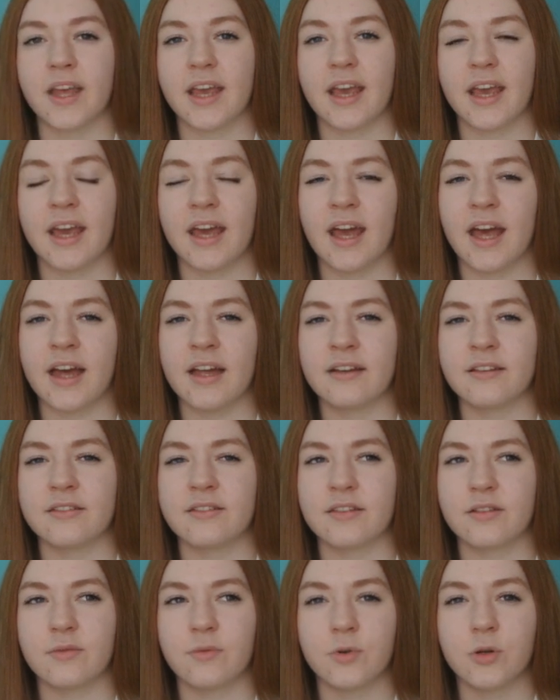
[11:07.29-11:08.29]
and
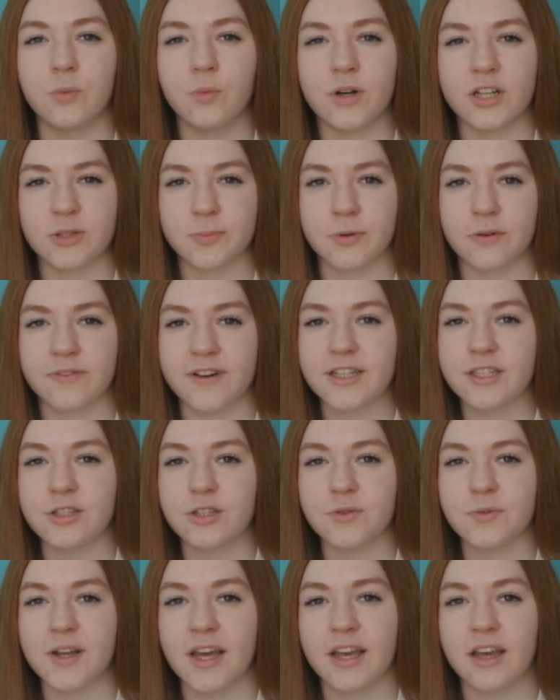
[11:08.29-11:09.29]
which professor
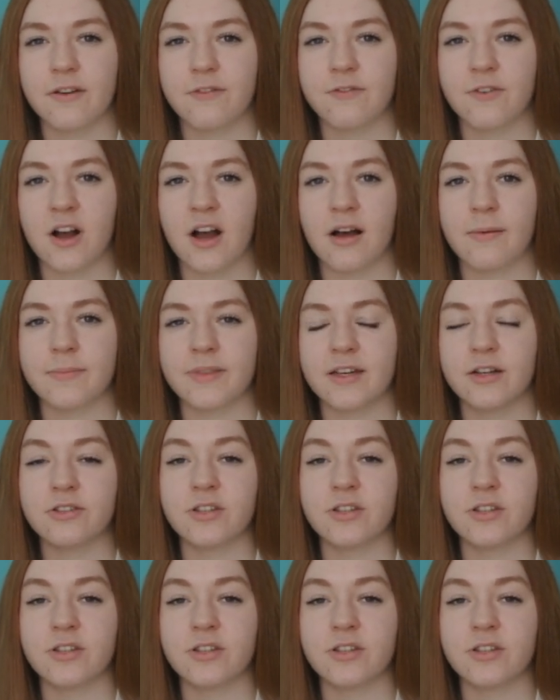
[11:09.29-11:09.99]
you take it from. There's